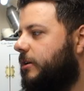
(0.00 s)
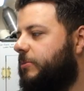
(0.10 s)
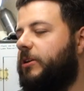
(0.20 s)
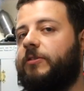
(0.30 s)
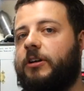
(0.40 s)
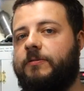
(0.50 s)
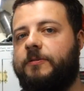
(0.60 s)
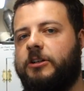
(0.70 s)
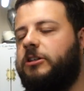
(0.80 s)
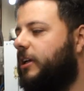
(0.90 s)
Bit of a
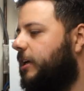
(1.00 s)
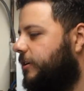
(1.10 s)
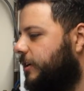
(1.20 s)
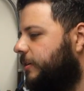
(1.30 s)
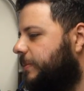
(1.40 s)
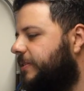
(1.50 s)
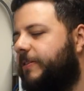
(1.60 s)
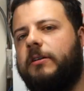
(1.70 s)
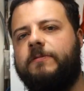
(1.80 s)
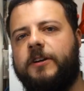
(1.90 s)
confession letter here, bit of
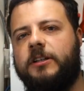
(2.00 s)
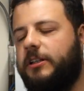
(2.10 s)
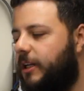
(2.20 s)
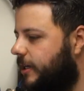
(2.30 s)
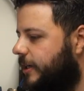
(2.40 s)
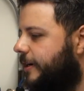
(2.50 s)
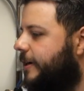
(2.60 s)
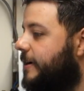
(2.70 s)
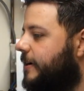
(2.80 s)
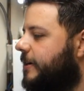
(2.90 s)
a confession letter.
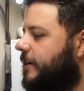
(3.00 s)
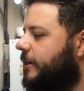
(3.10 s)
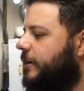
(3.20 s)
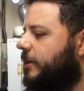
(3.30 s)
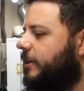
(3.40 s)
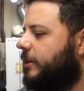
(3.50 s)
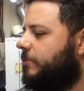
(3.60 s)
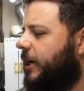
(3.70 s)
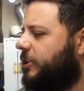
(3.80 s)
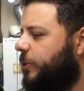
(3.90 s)

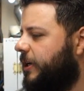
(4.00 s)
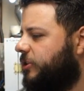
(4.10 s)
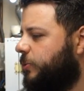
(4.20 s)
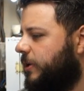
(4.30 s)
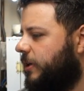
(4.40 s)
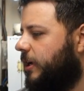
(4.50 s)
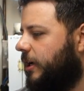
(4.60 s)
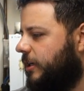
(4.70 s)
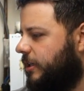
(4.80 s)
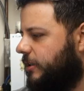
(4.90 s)
My tweaks were
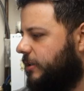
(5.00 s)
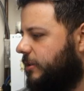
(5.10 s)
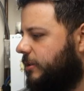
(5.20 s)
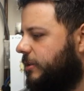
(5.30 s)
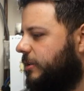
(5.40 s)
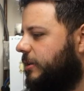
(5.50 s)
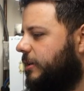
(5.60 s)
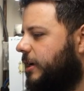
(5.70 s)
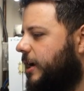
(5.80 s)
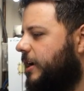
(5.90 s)

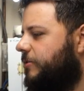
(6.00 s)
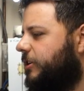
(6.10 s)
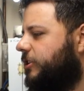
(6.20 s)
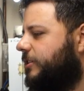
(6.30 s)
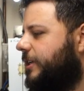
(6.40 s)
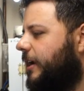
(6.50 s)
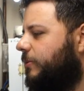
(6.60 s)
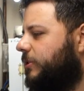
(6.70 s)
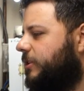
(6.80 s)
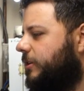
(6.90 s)
Irish
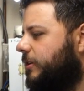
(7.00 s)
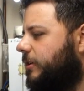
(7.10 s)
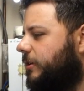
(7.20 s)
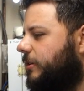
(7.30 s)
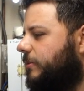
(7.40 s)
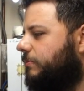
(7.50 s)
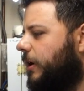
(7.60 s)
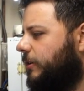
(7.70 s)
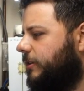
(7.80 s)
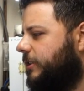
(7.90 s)
Stout
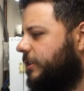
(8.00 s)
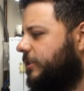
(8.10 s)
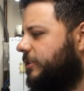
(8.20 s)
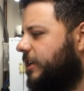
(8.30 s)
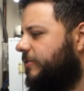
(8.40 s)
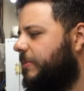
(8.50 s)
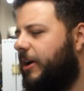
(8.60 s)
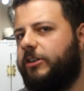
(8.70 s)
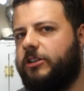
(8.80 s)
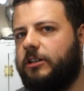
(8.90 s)
malt instead of
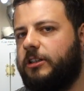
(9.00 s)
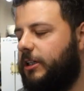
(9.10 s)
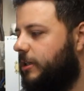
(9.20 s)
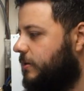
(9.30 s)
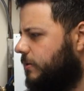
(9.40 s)
Marisotter.